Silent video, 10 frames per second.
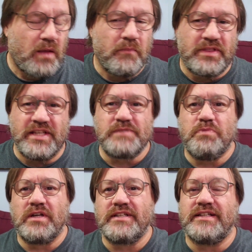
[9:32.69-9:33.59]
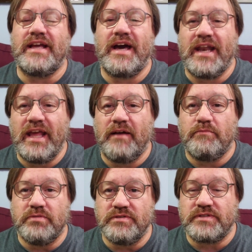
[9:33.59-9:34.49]
But this book did not have
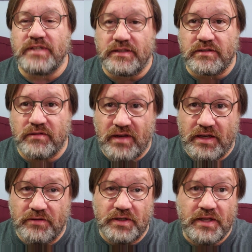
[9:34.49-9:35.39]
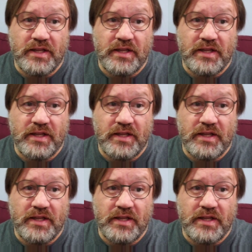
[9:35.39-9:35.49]
boots on the ground.